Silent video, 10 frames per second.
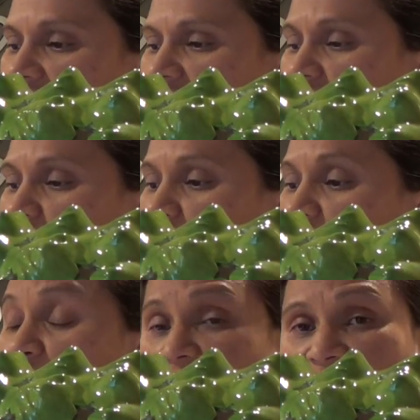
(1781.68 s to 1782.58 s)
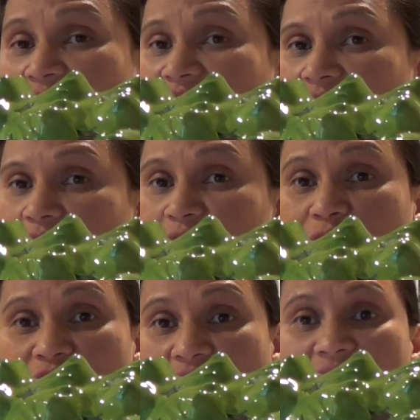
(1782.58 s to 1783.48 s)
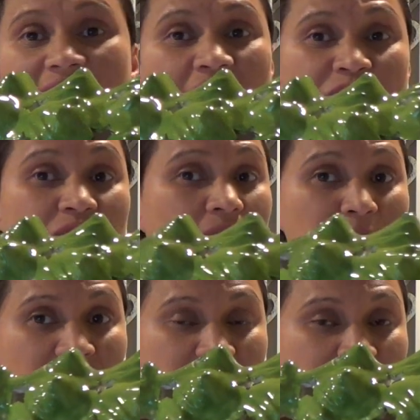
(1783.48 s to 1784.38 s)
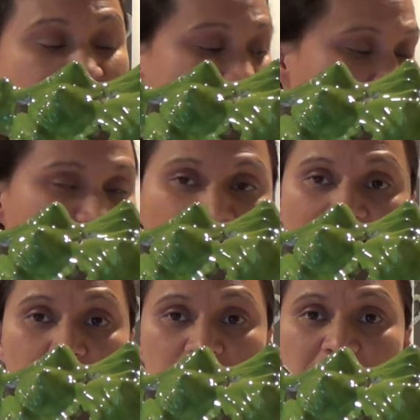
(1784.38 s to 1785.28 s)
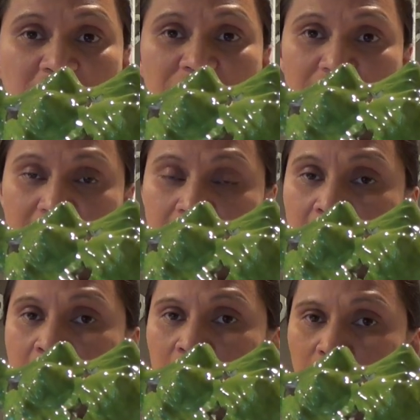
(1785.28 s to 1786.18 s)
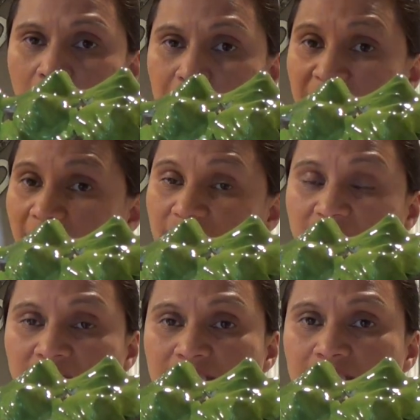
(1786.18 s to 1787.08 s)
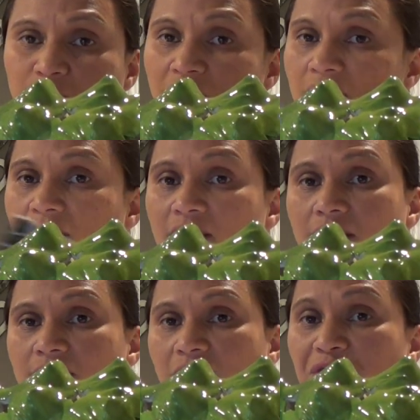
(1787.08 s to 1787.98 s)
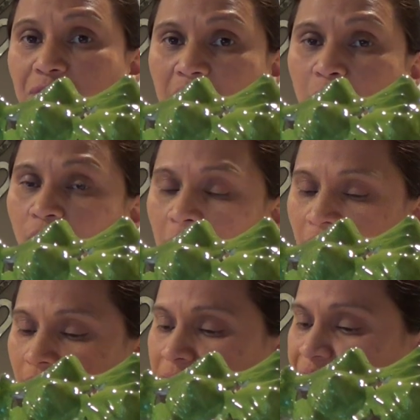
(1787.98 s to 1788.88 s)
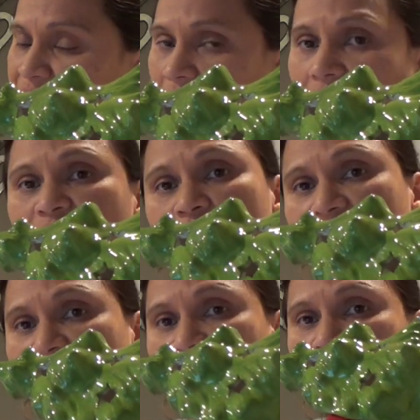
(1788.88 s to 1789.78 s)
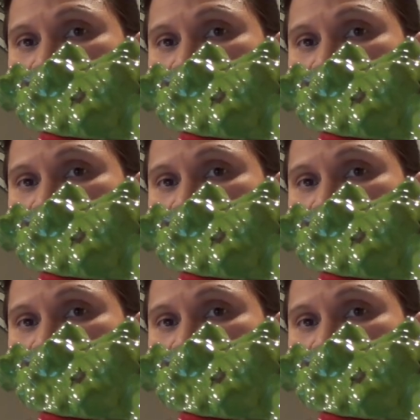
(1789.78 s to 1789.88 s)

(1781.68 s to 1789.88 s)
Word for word: is $45, so you guys can use the bundle and save that I was mentioning. Get this with the three warmer and you'll save